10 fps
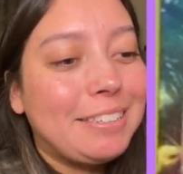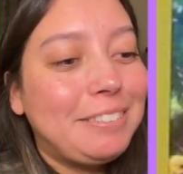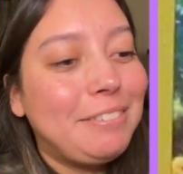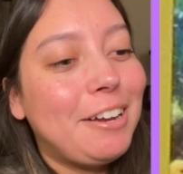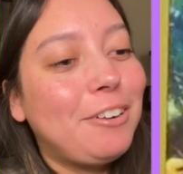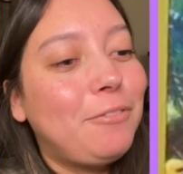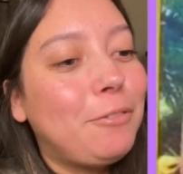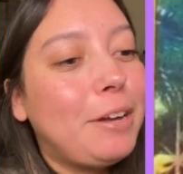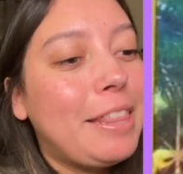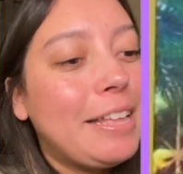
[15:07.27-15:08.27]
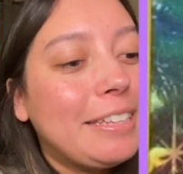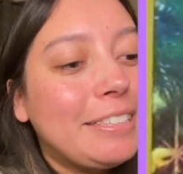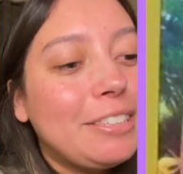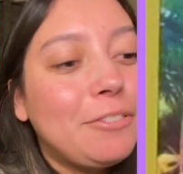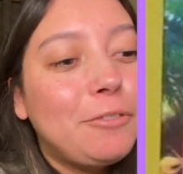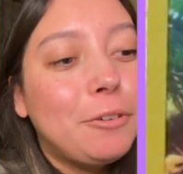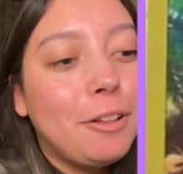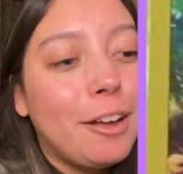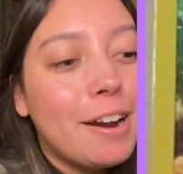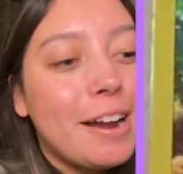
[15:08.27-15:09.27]
So we got I think this is a full
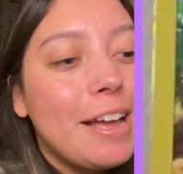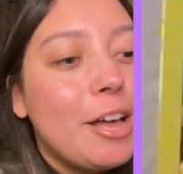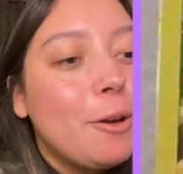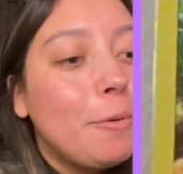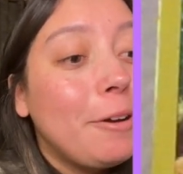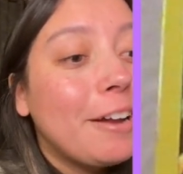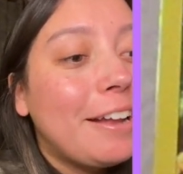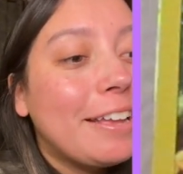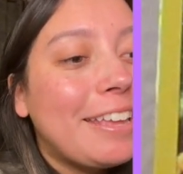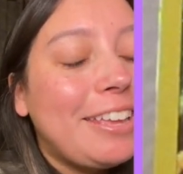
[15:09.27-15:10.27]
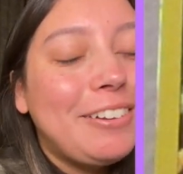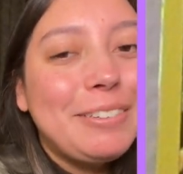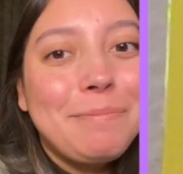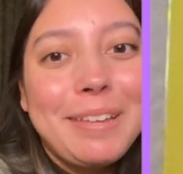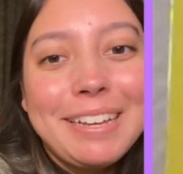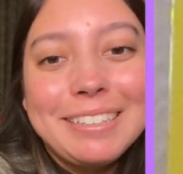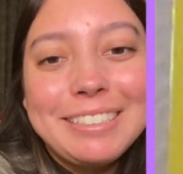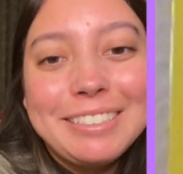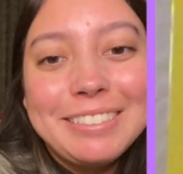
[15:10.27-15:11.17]
art, but we got a cute Pikachu.